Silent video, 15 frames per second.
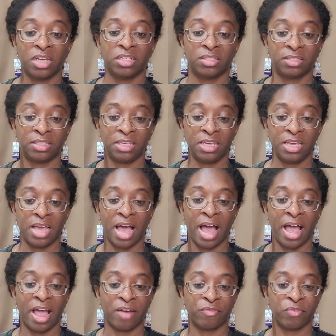See,
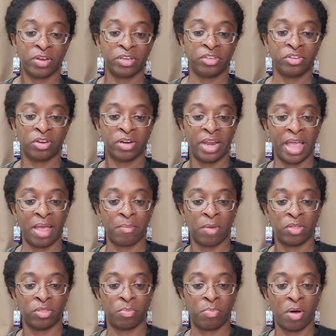I have written your name
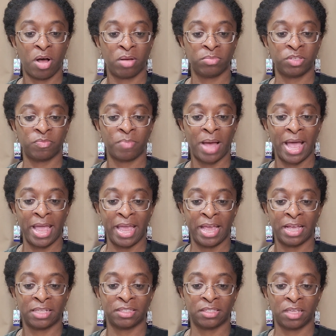on the palms of my
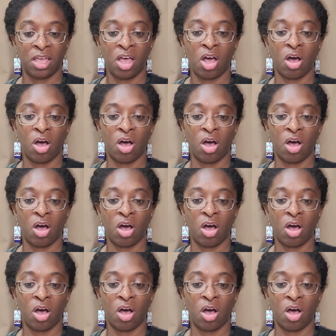hands.